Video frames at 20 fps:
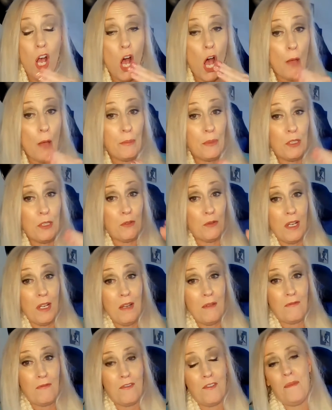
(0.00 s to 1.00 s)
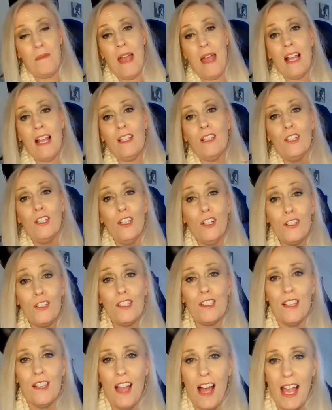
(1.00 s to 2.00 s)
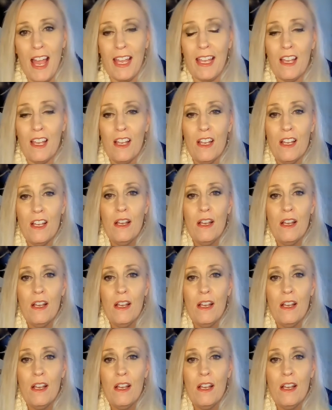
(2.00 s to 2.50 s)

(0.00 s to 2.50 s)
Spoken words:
Upstream from that looks like